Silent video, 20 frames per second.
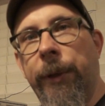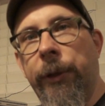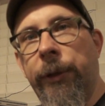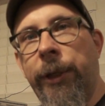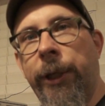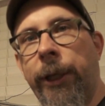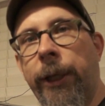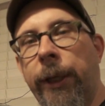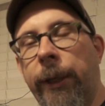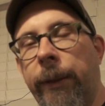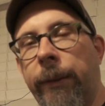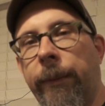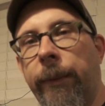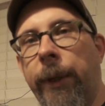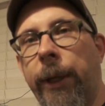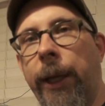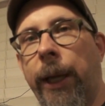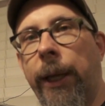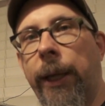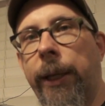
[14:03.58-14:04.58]
music,
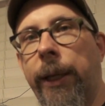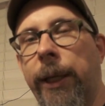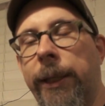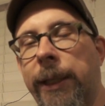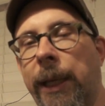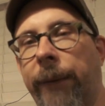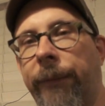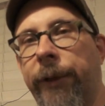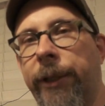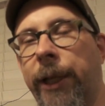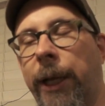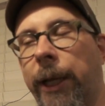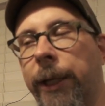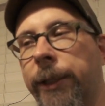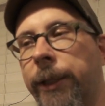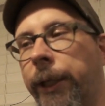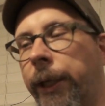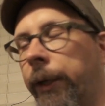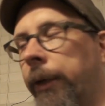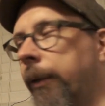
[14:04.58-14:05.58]
as
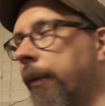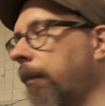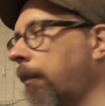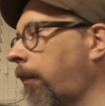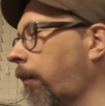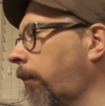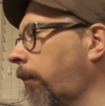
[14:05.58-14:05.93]
advertised here.